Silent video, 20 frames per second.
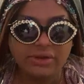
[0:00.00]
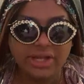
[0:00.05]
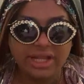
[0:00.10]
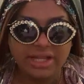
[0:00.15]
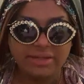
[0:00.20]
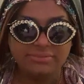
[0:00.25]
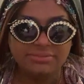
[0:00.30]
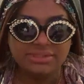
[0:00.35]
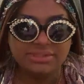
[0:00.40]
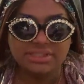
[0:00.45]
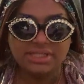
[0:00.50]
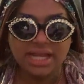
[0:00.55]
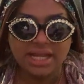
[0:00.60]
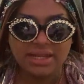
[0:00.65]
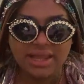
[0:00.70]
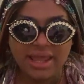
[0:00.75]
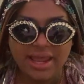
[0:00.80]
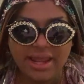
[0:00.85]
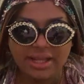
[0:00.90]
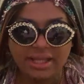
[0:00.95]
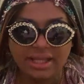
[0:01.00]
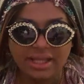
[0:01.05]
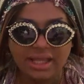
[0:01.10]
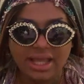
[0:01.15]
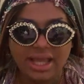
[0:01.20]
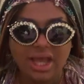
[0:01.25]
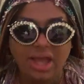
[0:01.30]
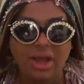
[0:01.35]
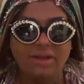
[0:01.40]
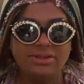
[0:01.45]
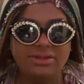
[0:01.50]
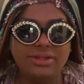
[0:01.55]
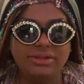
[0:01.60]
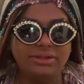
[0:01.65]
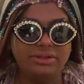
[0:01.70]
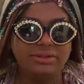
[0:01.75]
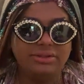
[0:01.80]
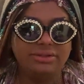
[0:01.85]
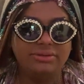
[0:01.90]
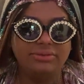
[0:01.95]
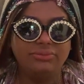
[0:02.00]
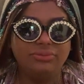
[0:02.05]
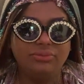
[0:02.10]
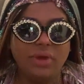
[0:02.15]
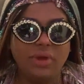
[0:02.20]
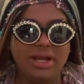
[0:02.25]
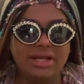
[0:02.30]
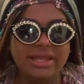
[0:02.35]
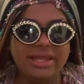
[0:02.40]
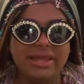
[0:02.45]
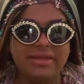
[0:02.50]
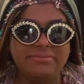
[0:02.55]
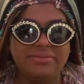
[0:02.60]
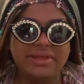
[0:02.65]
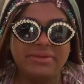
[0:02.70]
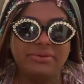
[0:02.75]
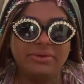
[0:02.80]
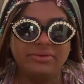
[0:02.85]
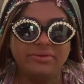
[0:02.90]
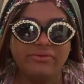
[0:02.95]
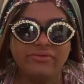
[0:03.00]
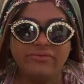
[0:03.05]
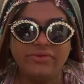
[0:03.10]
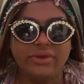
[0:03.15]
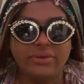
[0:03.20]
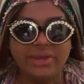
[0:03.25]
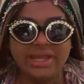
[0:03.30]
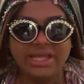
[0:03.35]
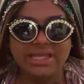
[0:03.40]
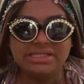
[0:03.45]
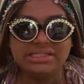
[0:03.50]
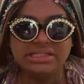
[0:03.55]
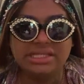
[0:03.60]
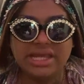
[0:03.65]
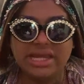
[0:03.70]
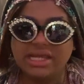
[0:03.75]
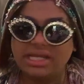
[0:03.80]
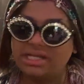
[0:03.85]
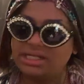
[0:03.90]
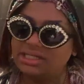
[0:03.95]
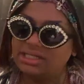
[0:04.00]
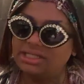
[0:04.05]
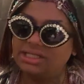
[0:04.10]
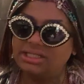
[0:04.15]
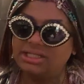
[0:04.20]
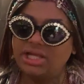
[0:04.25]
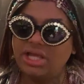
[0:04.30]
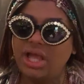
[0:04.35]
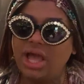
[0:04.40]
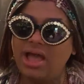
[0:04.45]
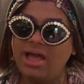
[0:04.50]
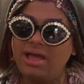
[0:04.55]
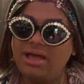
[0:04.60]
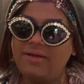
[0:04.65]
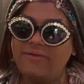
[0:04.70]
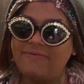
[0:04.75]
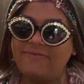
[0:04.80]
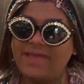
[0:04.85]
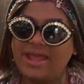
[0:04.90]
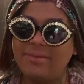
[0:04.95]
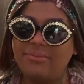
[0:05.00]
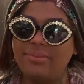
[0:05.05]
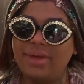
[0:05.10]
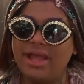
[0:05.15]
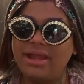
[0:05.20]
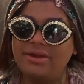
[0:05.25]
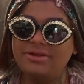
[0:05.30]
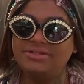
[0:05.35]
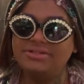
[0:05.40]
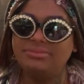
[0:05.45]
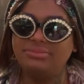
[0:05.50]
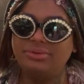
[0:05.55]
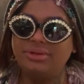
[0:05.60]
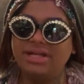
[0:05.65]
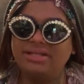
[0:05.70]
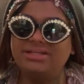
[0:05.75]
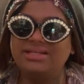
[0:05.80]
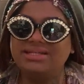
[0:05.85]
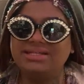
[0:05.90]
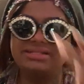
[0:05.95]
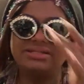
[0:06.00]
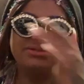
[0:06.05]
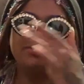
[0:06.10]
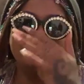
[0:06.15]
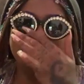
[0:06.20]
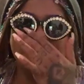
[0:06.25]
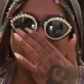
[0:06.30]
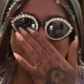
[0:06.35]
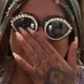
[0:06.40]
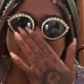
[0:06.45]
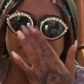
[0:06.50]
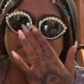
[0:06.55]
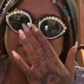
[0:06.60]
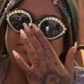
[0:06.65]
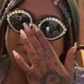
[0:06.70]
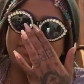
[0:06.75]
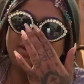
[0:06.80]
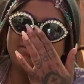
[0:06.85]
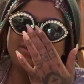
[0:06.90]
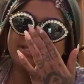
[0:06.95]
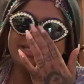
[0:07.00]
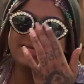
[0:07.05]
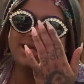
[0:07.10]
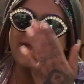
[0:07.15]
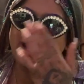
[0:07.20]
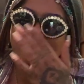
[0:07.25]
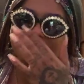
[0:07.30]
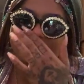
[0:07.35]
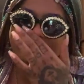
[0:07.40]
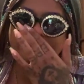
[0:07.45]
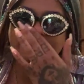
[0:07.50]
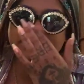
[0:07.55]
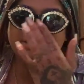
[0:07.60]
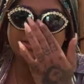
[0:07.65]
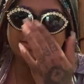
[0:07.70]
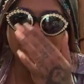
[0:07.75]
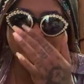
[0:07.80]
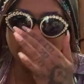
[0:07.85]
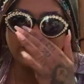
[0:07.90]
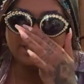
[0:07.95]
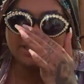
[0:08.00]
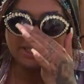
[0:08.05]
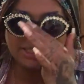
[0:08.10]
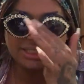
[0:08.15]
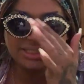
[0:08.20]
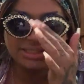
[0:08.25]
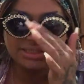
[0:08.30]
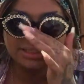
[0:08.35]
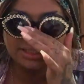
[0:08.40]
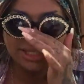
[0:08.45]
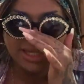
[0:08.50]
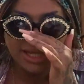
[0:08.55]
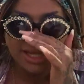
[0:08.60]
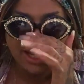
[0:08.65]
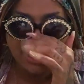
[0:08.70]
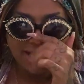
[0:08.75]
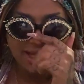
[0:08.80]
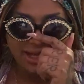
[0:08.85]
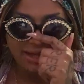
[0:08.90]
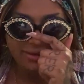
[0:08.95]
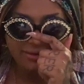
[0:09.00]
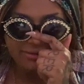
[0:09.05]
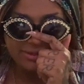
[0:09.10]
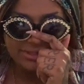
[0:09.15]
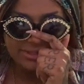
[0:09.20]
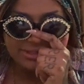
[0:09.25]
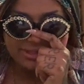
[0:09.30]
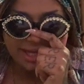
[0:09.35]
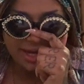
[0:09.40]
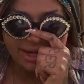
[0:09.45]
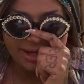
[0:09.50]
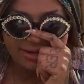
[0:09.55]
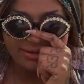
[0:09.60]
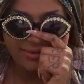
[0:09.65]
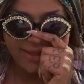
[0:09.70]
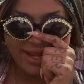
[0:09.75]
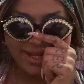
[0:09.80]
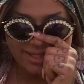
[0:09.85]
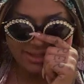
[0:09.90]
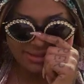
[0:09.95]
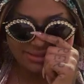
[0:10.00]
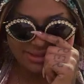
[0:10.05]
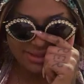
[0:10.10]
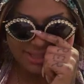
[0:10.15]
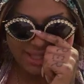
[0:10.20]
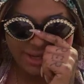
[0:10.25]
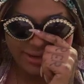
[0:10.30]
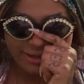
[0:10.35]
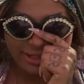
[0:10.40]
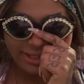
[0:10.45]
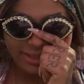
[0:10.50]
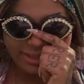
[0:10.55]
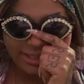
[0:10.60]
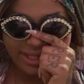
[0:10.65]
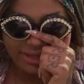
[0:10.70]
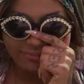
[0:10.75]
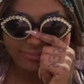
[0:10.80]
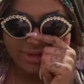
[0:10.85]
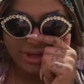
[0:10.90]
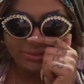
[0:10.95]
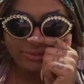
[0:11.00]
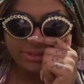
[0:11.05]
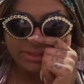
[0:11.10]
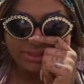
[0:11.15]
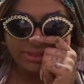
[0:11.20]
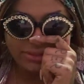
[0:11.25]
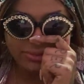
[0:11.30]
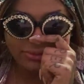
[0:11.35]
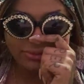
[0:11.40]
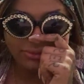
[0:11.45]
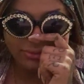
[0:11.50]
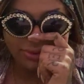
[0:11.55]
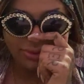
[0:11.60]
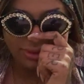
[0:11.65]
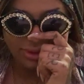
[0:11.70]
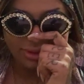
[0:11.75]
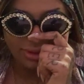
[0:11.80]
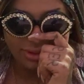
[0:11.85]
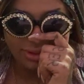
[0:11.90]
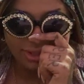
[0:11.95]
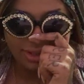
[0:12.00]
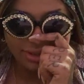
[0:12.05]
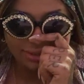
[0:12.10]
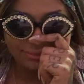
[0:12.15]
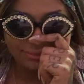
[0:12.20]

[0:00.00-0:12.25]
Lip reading: games, and like the one game they were reviewing is like Vampire's Apprentice or something, or what was it? Exorcist Apprentice. It was kind of like scary looking, but it was so cool.